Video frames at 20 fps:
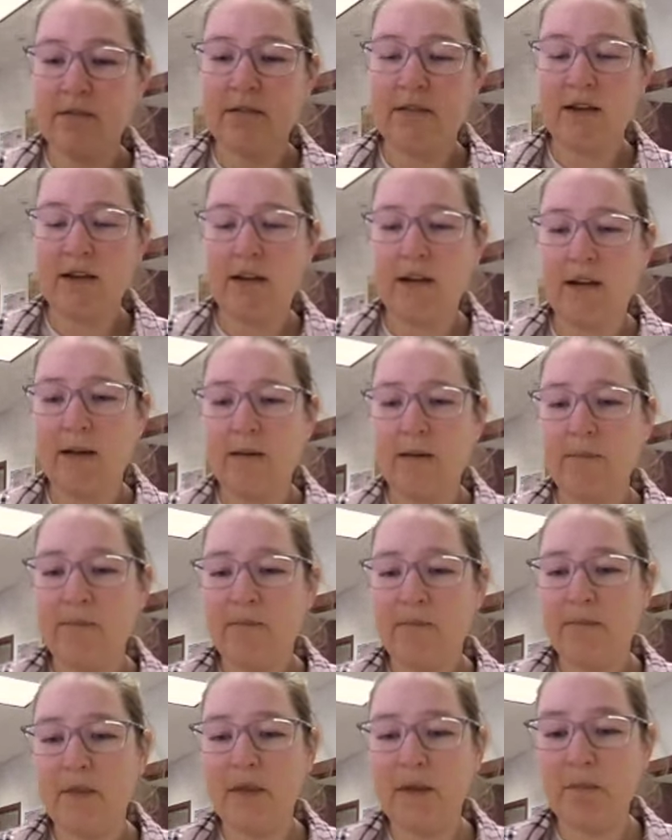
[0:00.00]

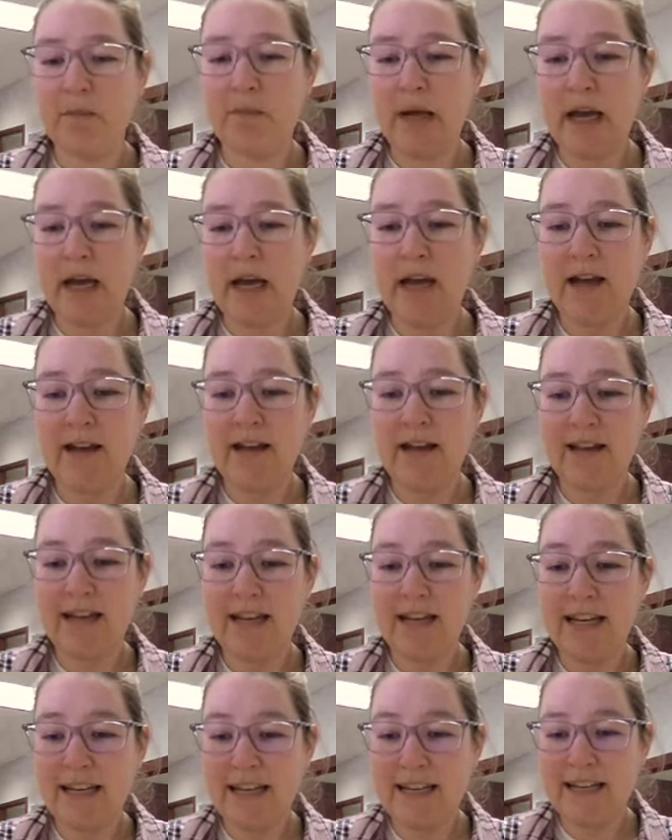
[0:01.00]
the bag
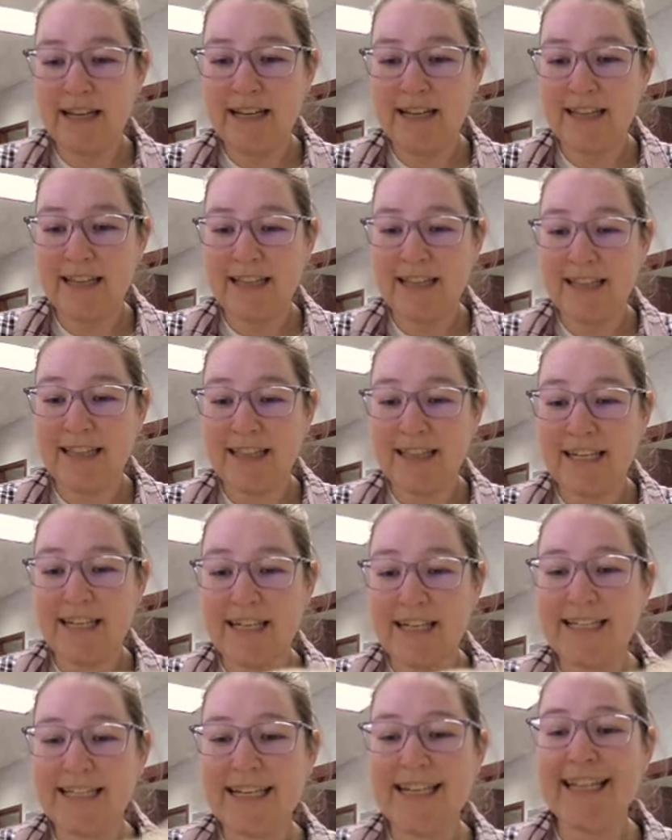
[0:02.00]
in it like
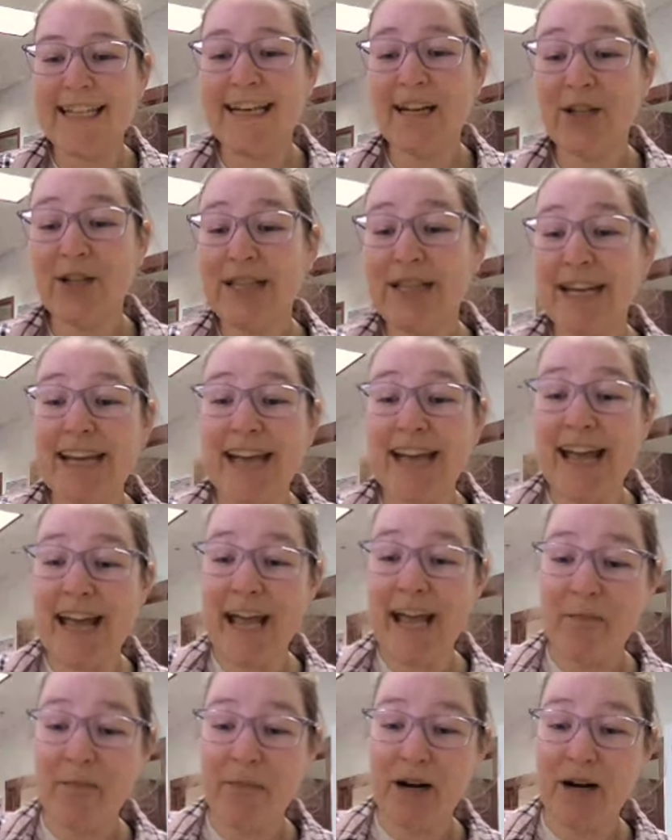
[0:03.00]
this, and then I'll take a
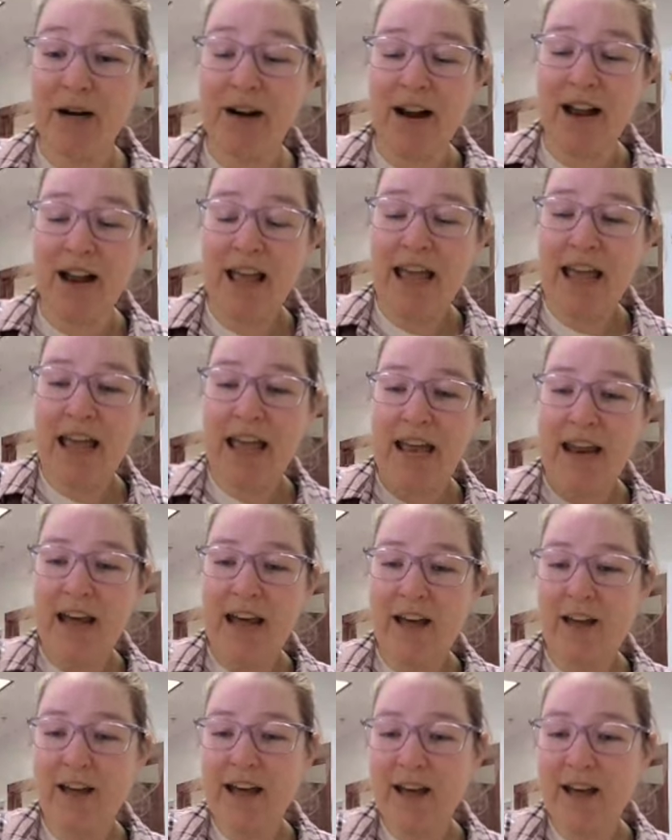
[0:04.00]
hammer and
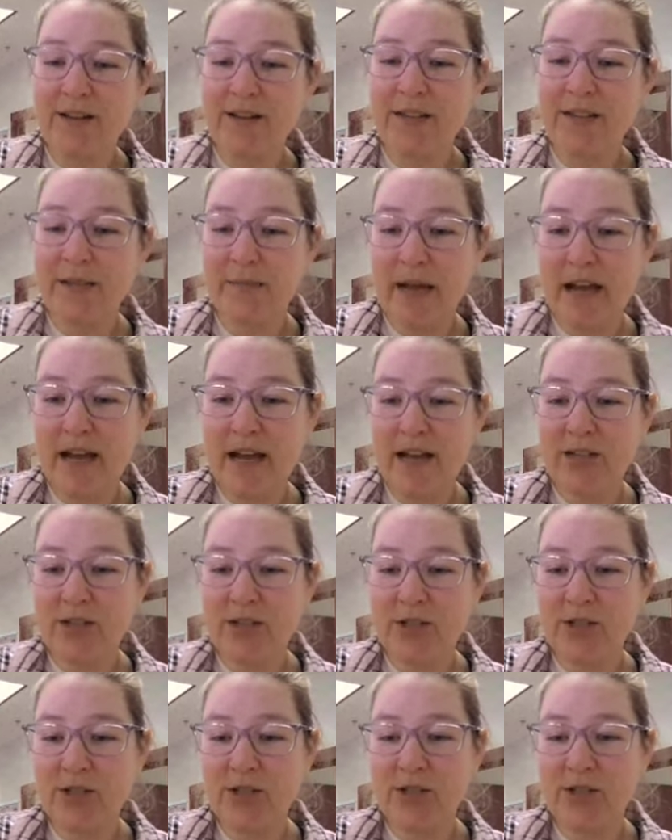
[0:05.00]
I'll
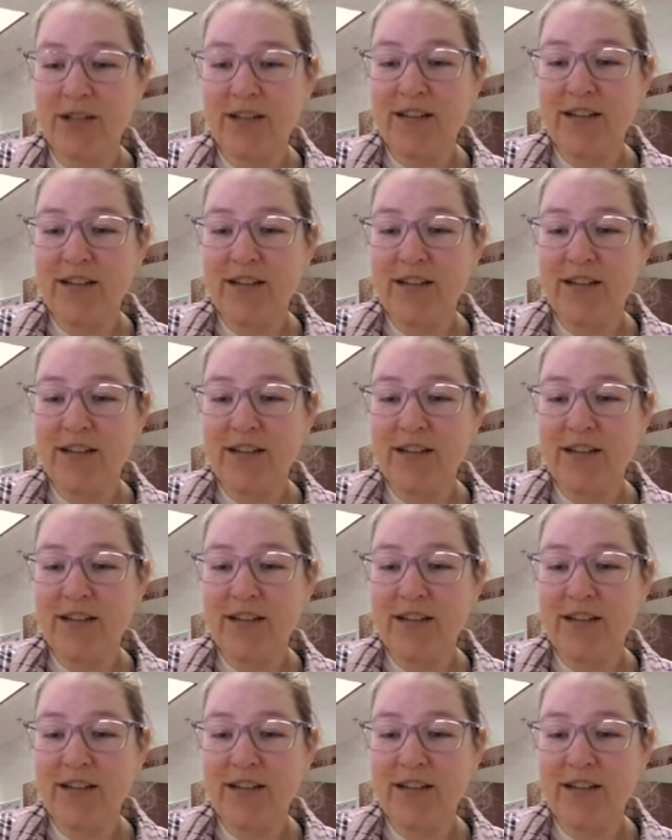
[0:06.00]
smash